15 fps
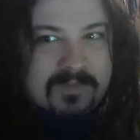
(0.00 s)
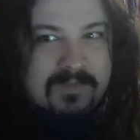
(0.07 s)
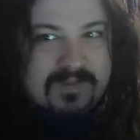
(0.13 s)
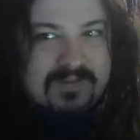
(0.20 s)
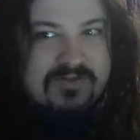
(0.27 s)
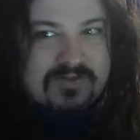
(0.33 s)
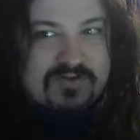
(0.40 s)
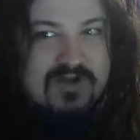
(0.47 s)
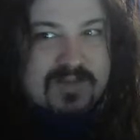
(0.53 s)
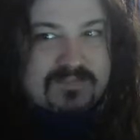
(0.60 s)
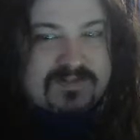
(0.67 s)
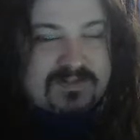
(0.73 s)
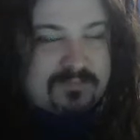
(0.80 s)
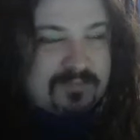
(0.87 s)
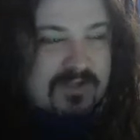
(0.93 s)
The trap
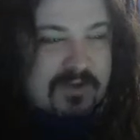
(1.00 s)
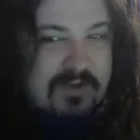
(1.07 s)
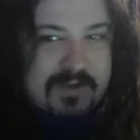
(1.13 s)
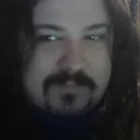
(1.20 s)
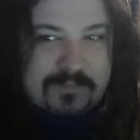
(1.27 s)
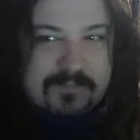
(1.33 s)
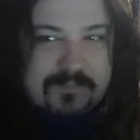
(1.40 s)
didn't blow up.